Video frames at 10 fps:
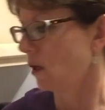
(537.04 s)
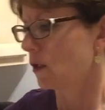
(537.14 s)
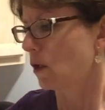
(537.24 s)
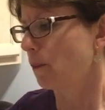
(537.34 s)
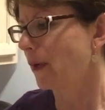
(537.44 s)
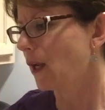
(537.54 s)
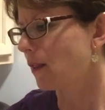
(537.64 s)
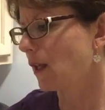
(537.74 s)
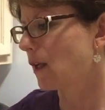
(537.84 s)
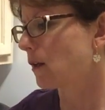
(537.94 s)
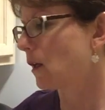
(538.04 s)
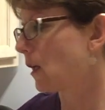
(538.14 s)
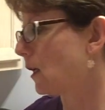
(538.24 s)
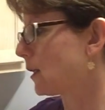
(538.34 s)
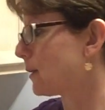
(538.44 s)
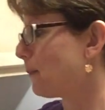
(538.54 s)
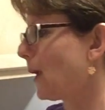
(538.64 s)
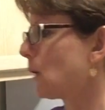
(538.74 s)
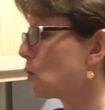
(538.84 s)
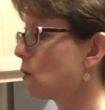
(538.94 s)
So big thing is
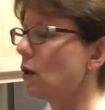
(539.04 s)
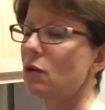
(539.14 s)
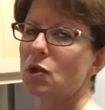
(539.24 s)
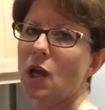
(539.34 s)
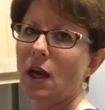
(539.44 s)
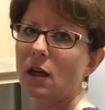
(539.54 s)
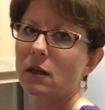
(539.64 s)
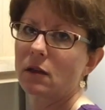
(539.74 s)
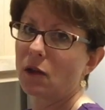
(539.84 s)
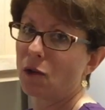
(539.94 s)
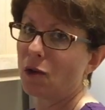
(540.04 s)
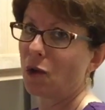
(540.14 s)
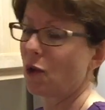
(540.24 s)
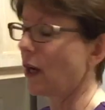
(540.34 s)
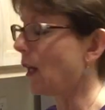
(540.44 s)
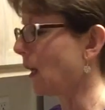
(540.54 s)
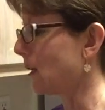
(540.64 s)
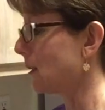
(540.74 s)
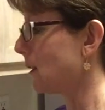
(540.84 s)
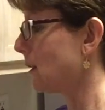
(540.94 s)
make sure you check your
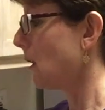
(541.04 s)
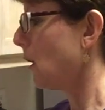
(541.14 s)
ingredients.